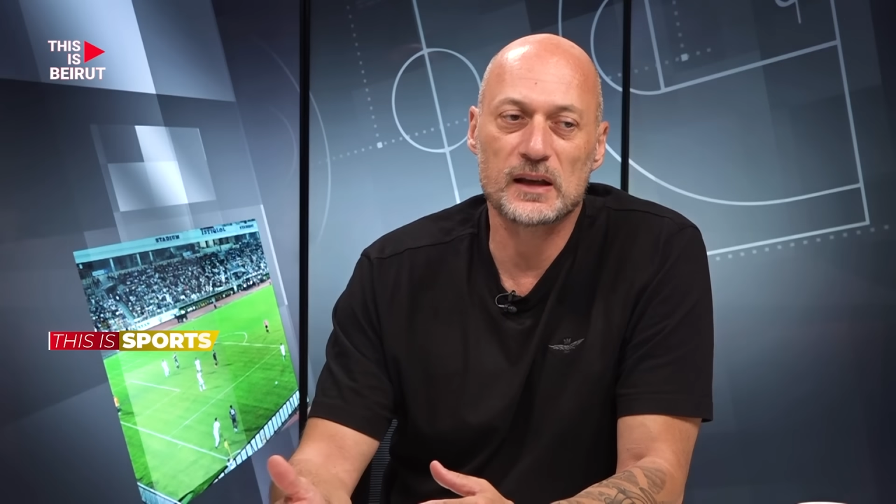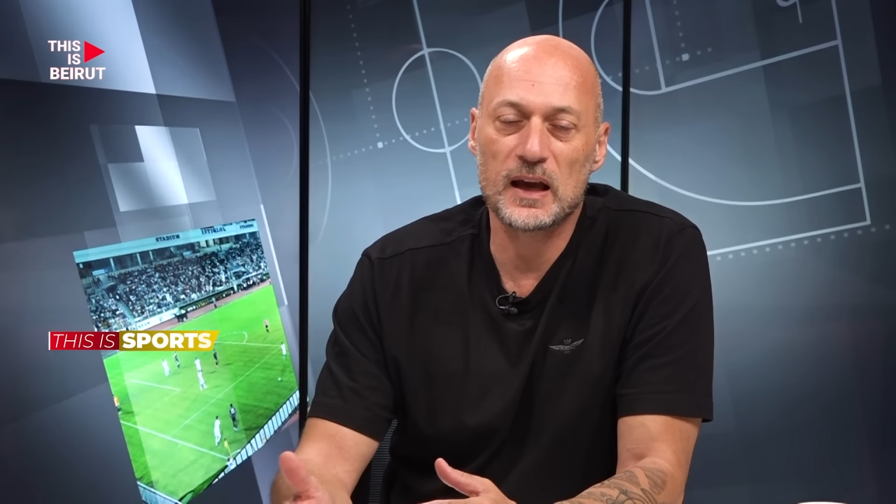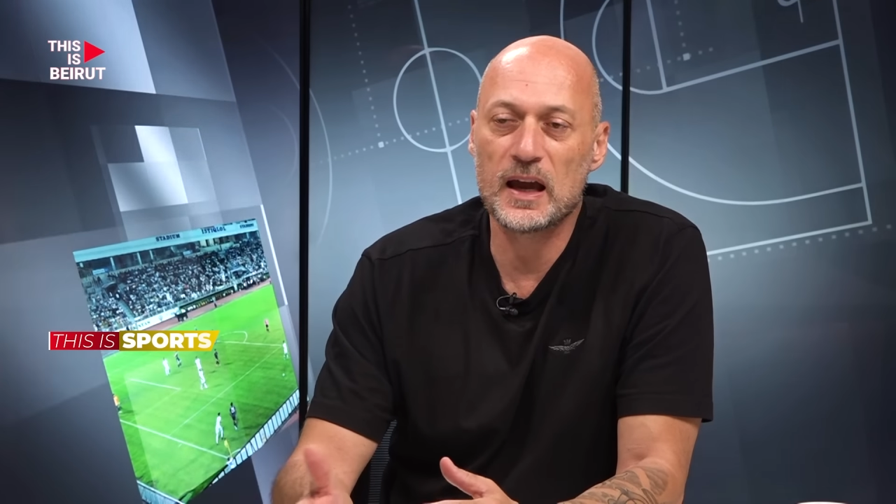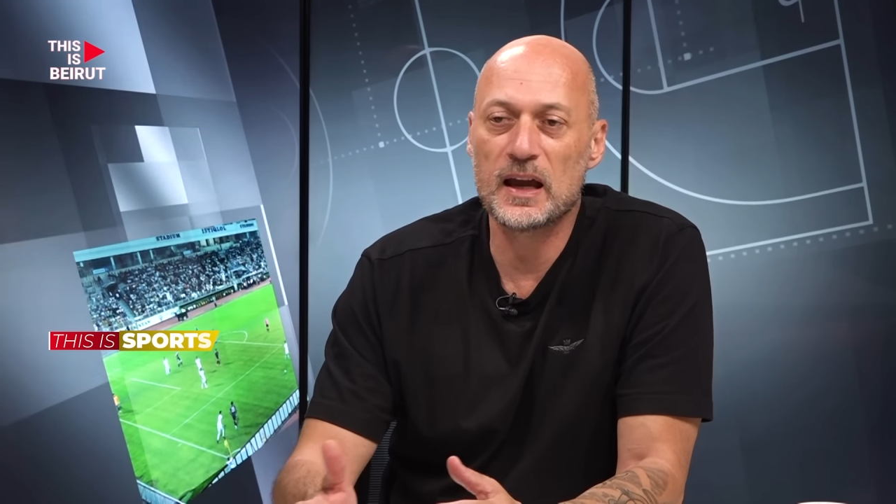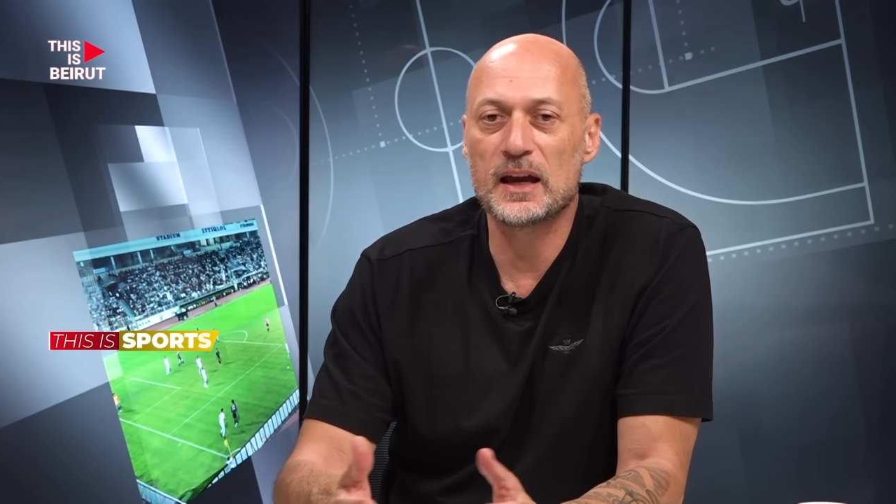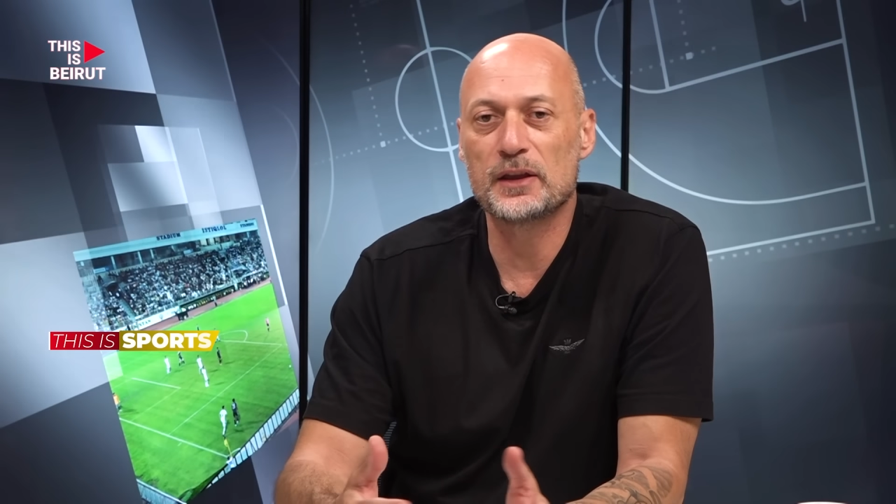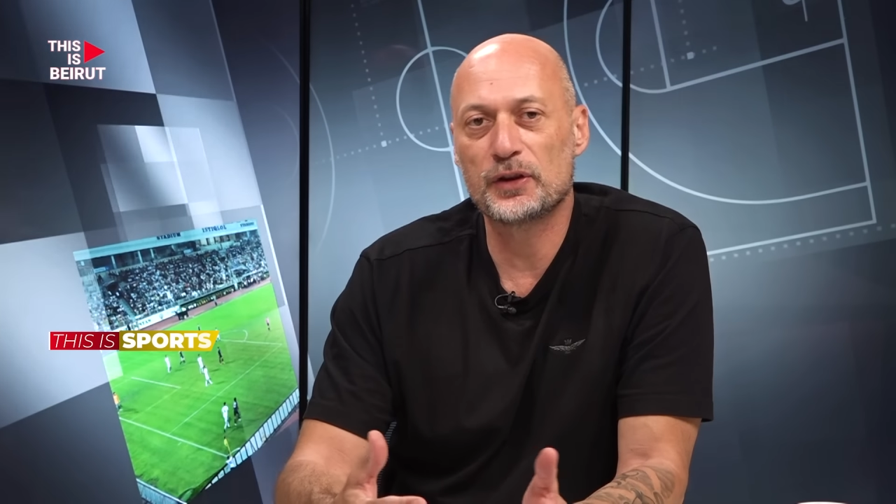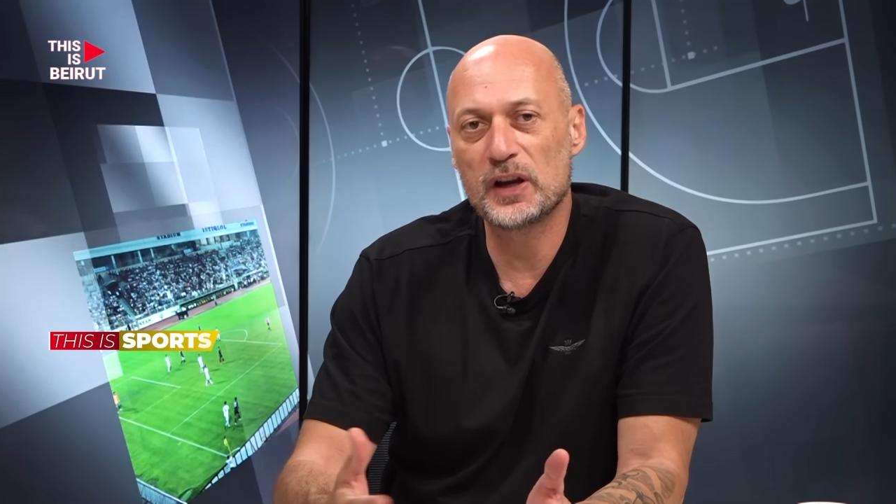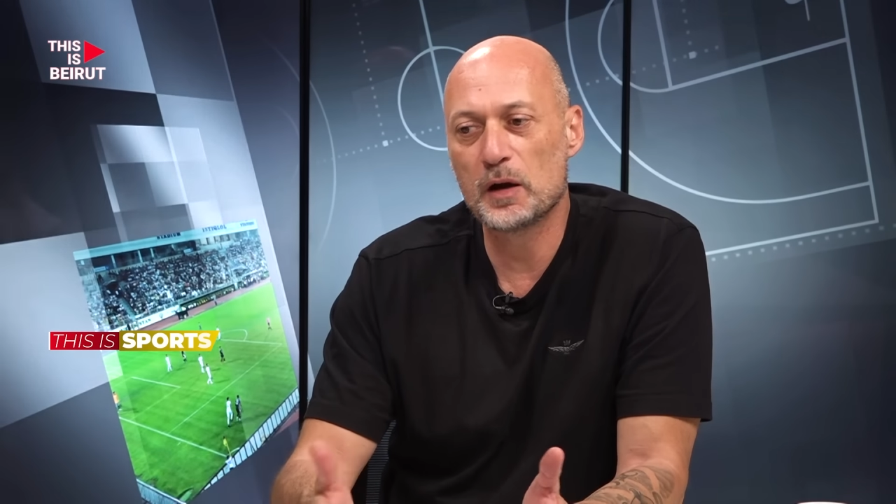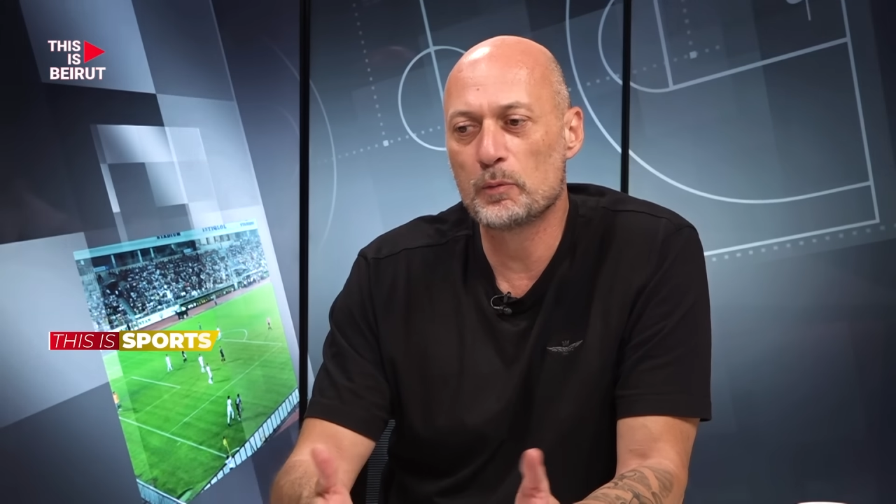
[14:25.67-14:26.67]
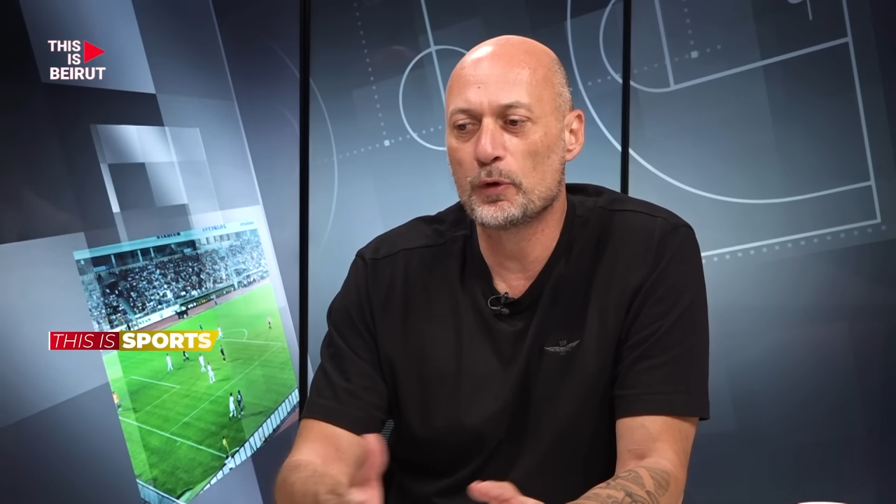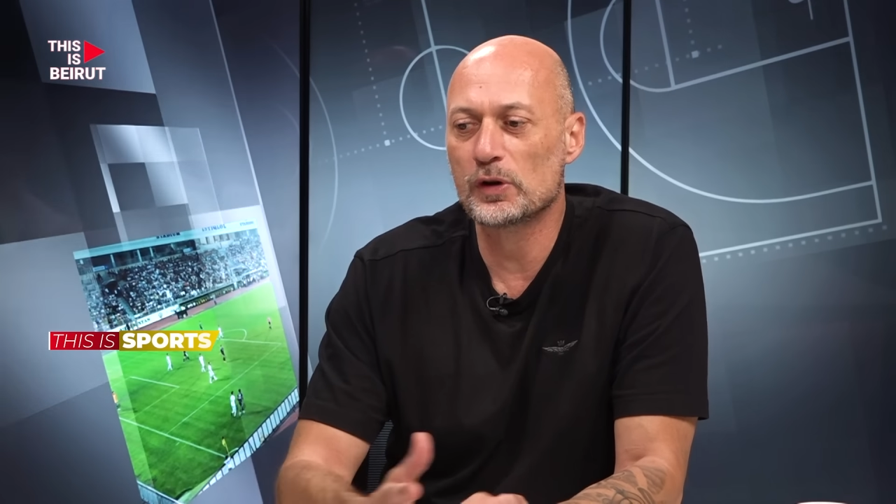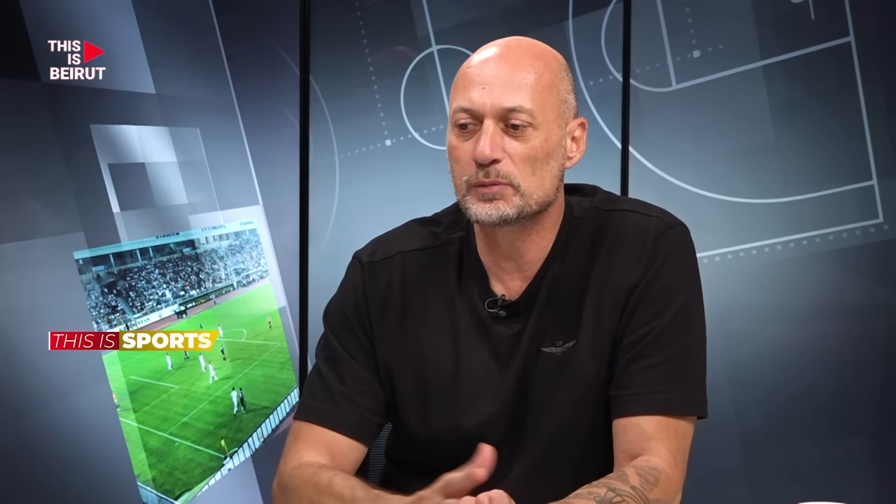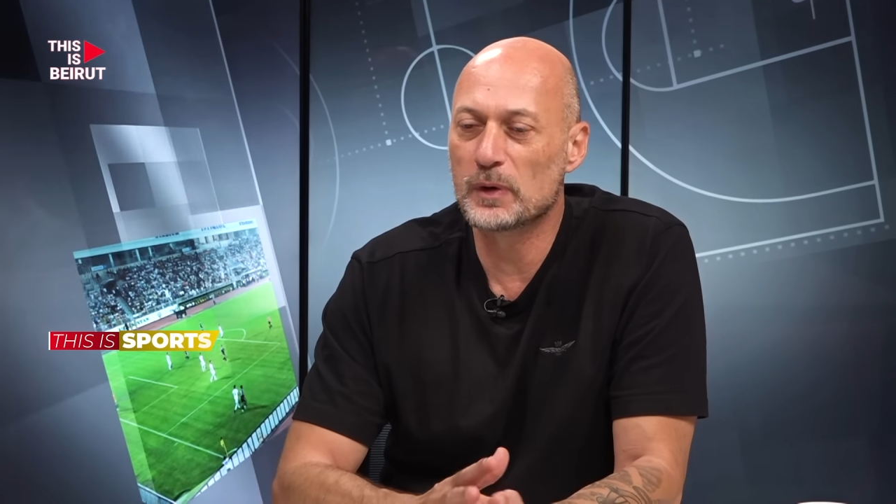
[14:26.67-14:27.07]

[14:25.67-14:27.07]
A and 3 imports,